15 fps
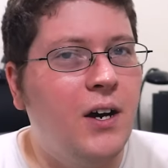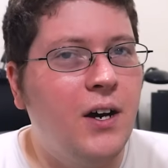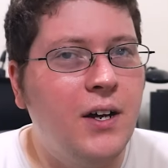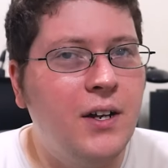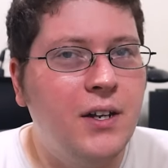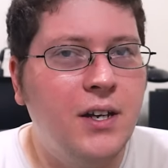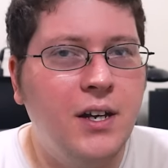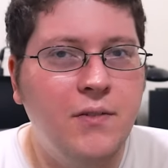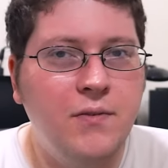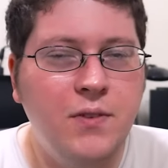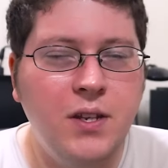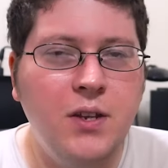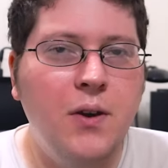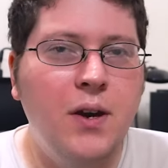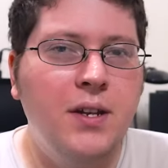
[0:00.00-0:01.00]
on
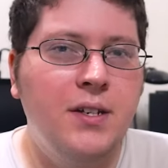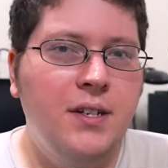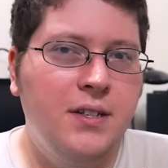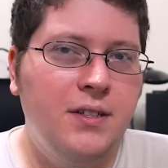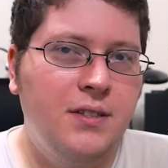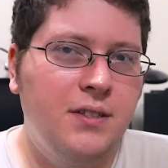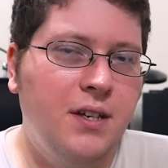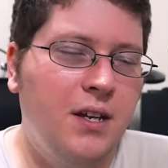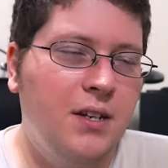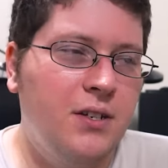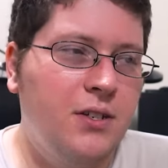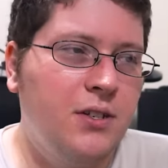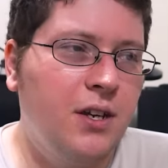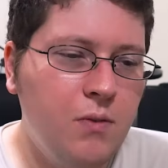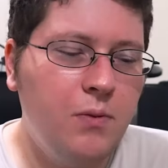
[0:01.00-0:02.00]
video editing and
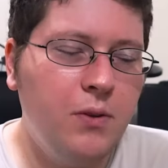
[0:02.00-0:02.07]
such.